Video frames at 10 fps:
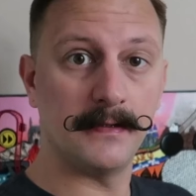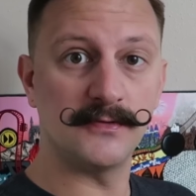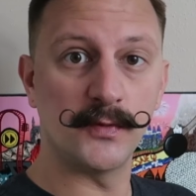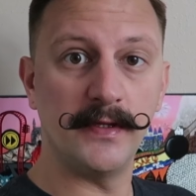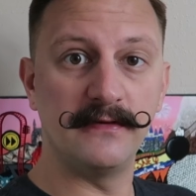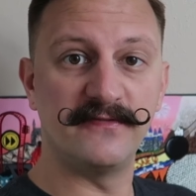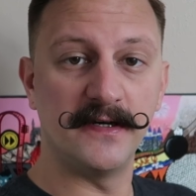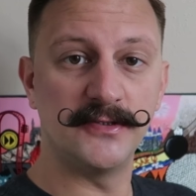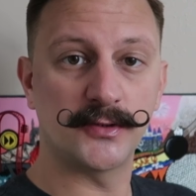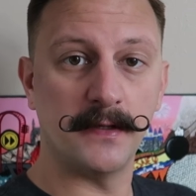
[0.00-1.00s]
Man, that was a really
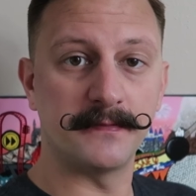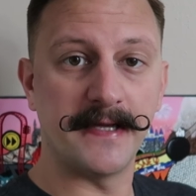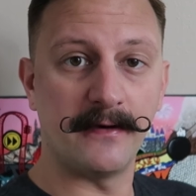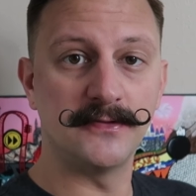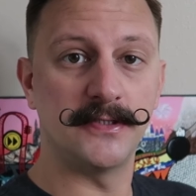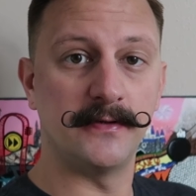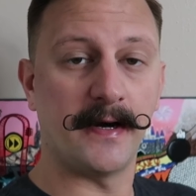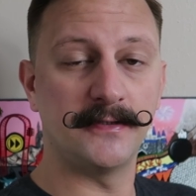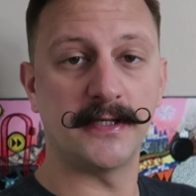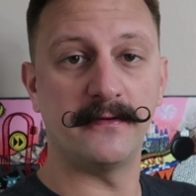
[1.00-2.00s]
fun trip down to
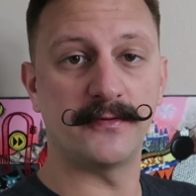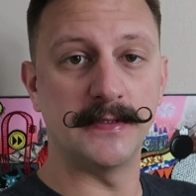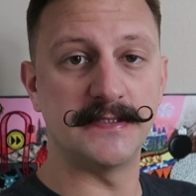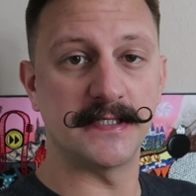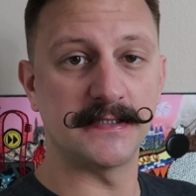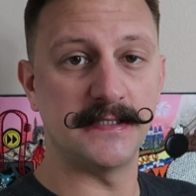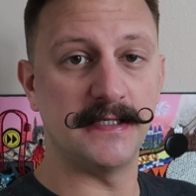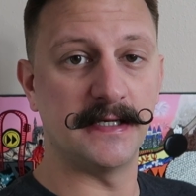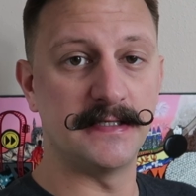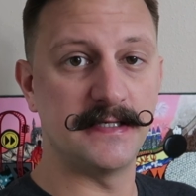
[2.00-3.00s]
iDrive three
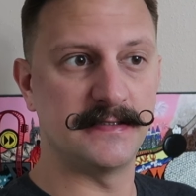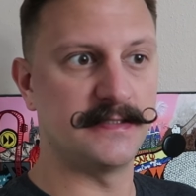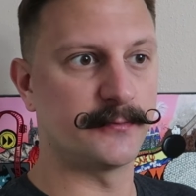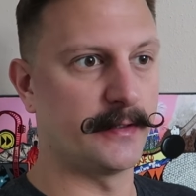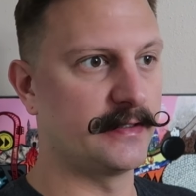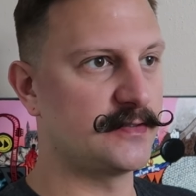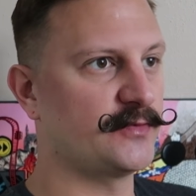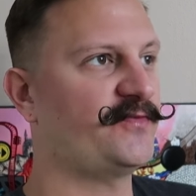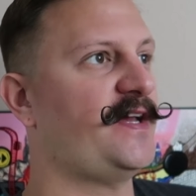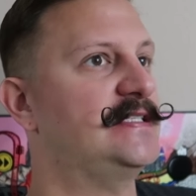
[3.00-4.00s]
sixty in Disney Springs. It
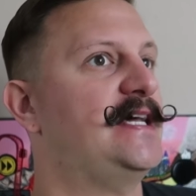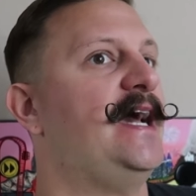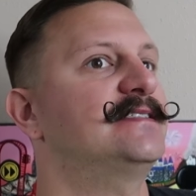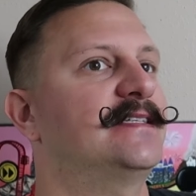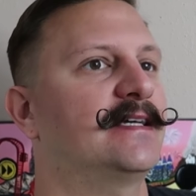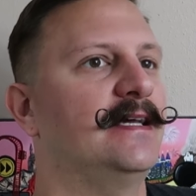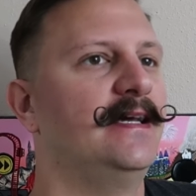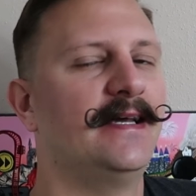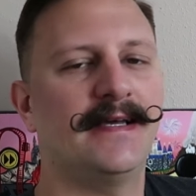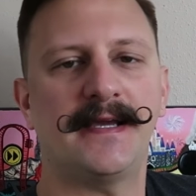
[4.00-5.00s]
was fantastic
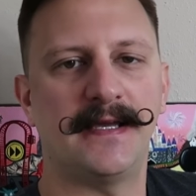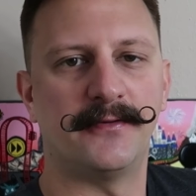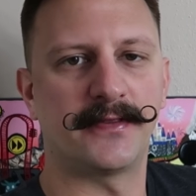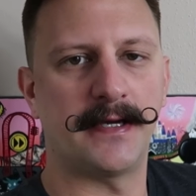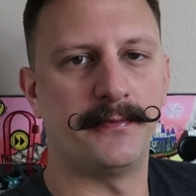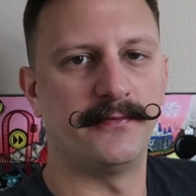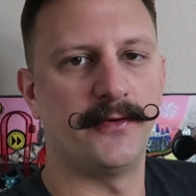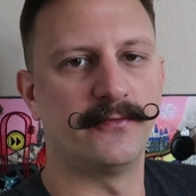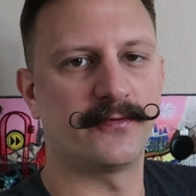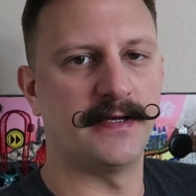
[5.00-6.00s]
hanging out with a couple of
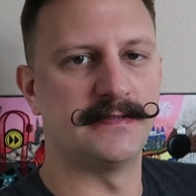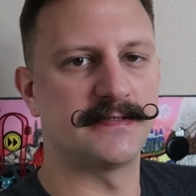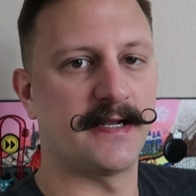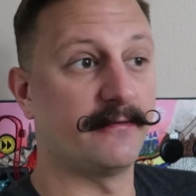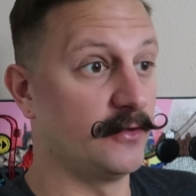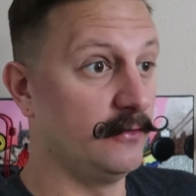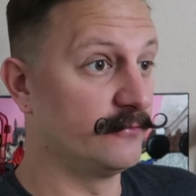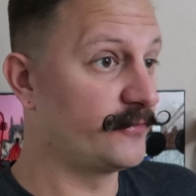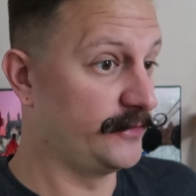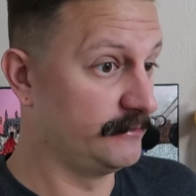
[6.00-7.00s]
old friends that I've
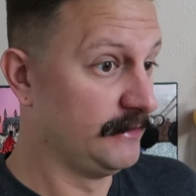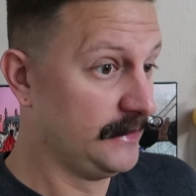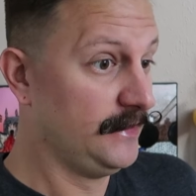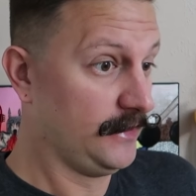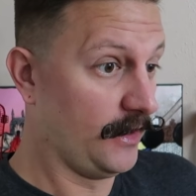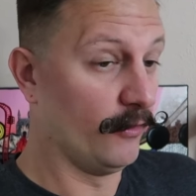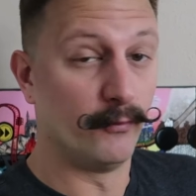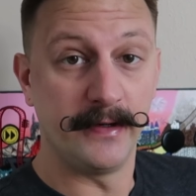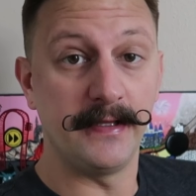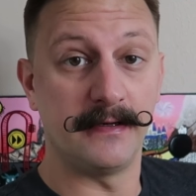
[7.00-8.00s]
known for a
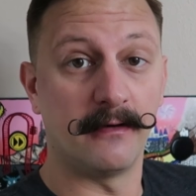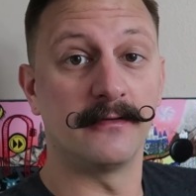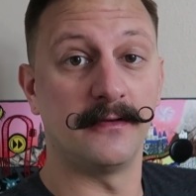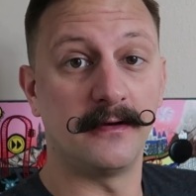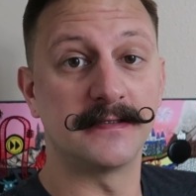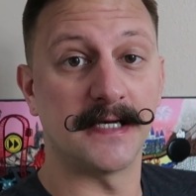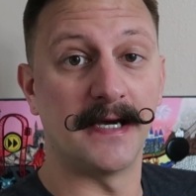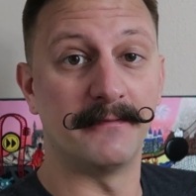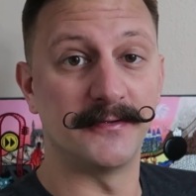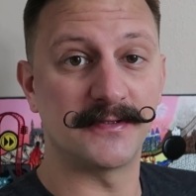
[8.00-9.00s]
really darn long
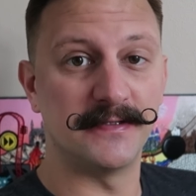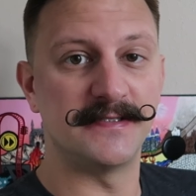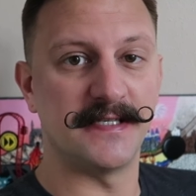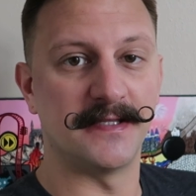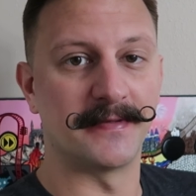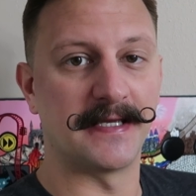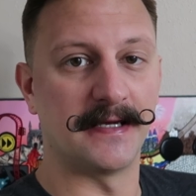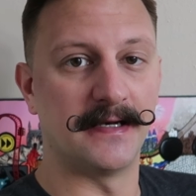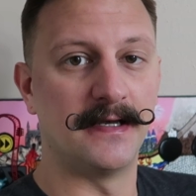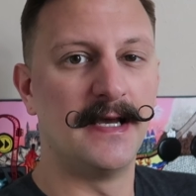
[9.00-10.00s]
time, and it was good to see them
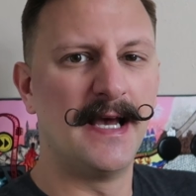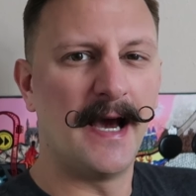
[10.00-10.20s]
again.